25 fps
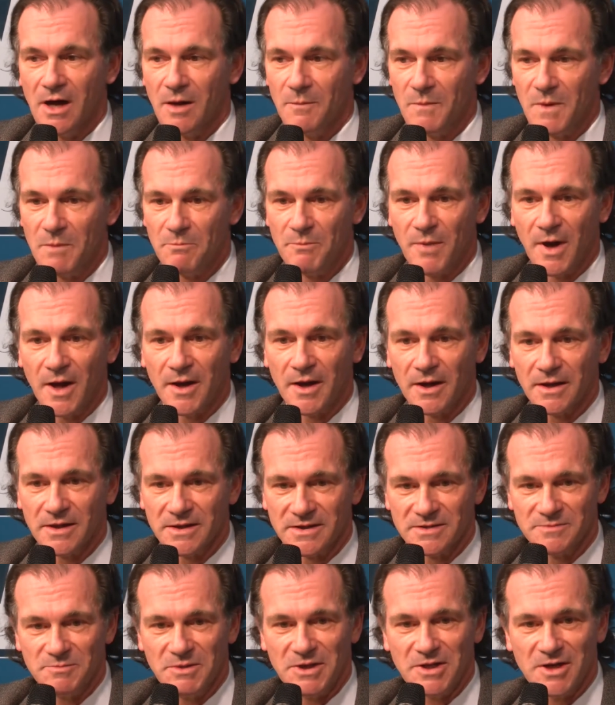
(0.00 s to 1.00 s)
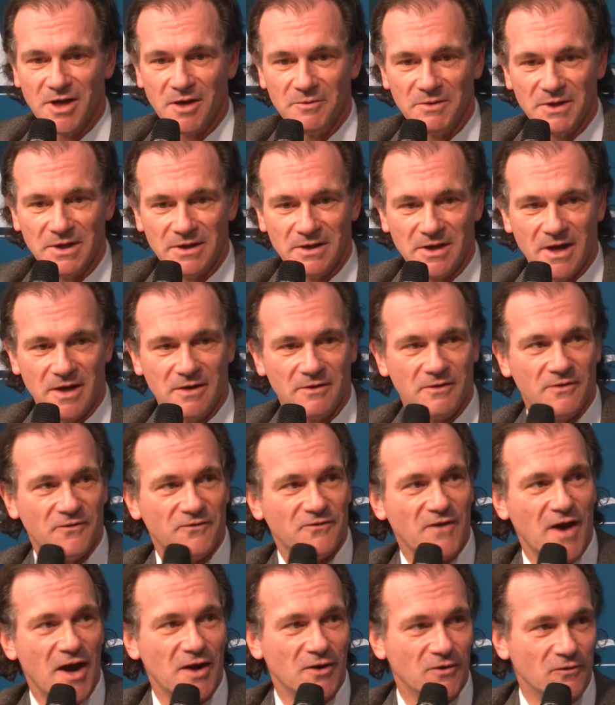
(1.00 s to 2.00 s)
the buttock is becoming kind of the
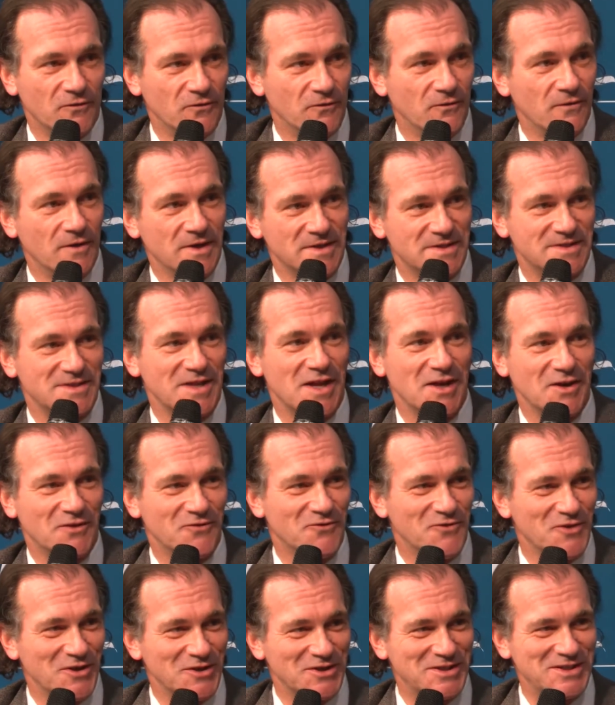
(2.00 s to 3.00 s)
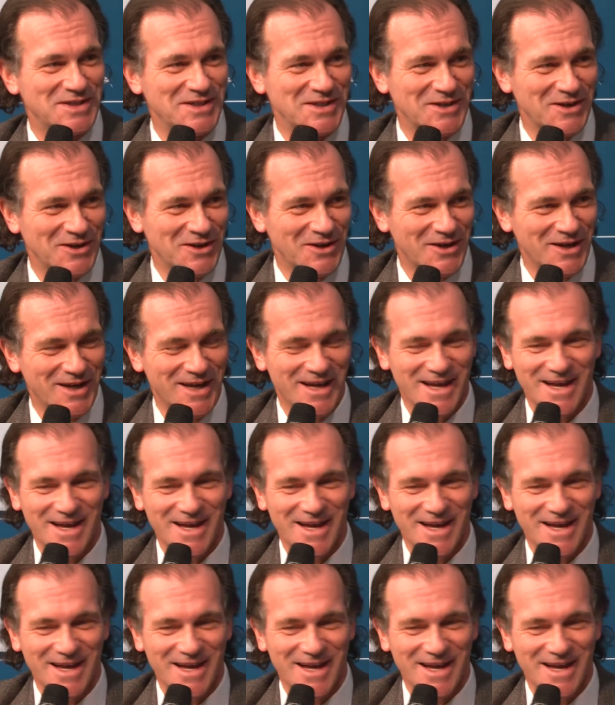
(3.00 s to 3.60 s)
final aesthetic frontier.